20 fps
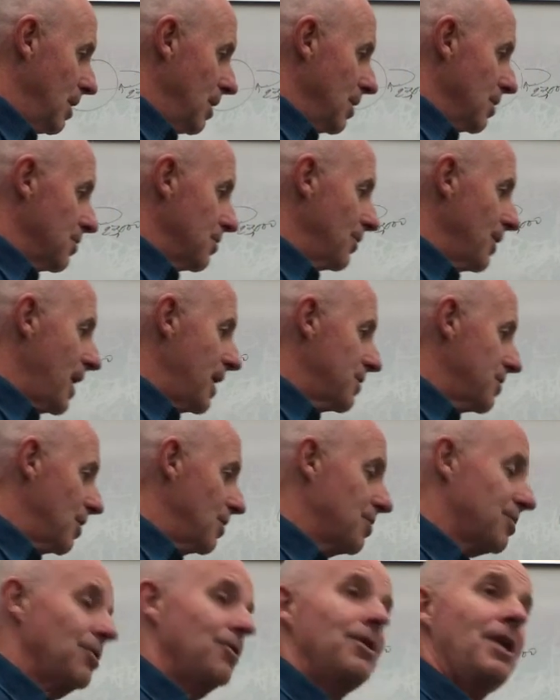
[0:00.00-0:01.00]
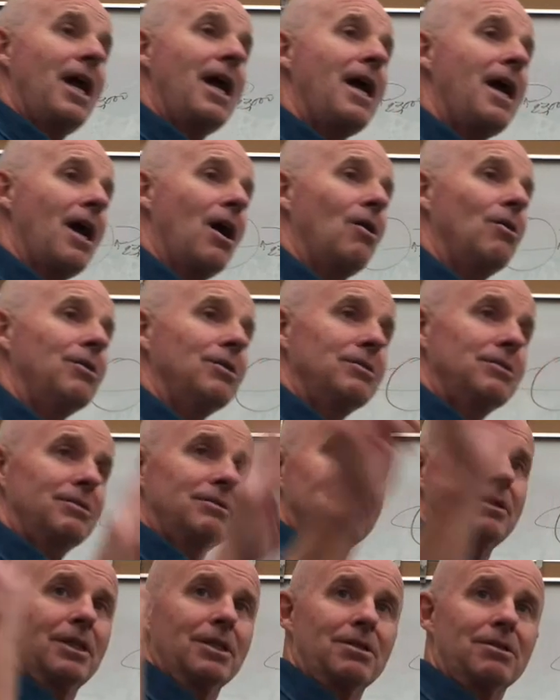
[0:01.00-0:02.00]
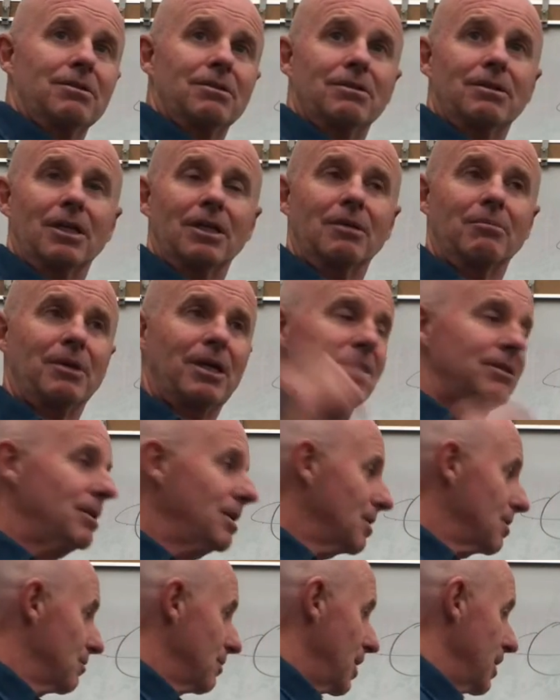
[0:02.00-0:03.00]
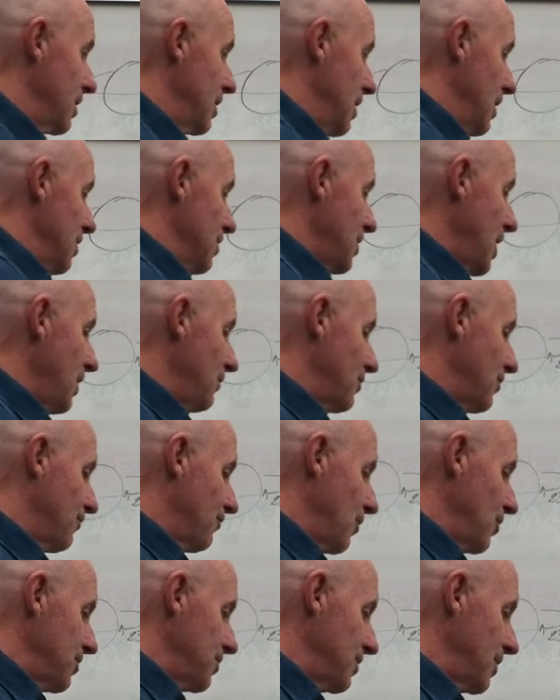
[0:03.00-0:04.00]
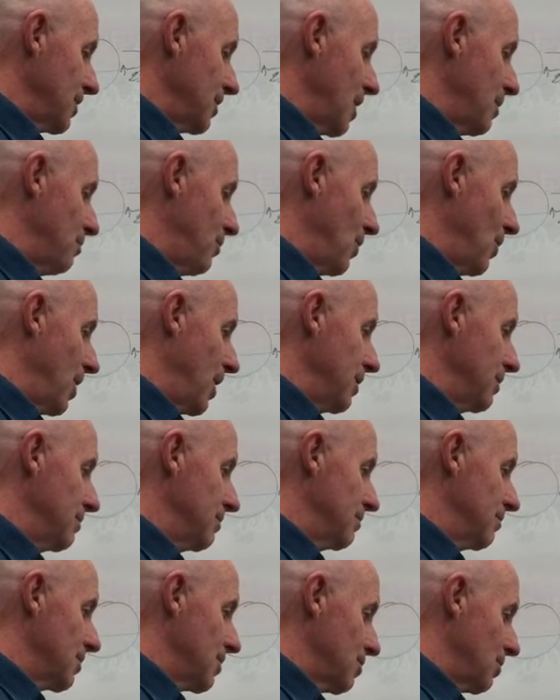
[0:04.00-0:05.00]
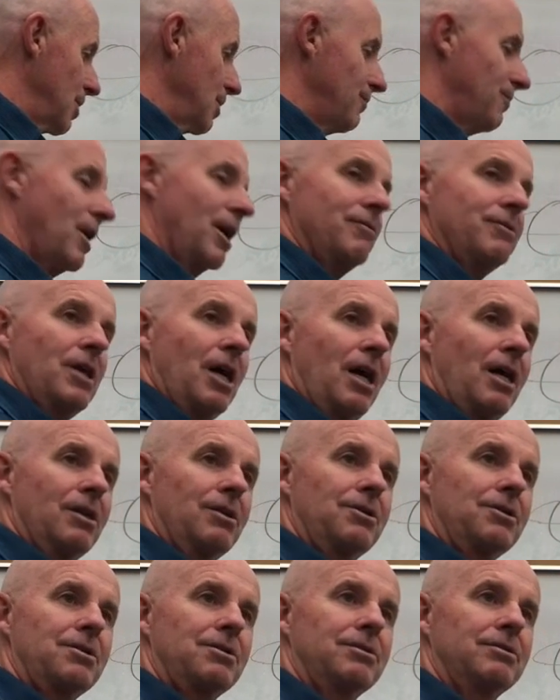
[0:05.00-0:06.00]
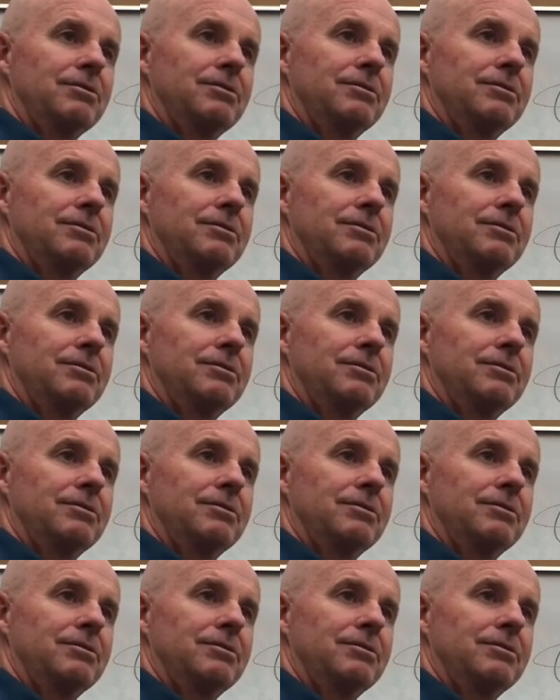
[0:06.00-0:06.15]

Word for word: So now let's think about this, right? Say if the first thing they bought was $25,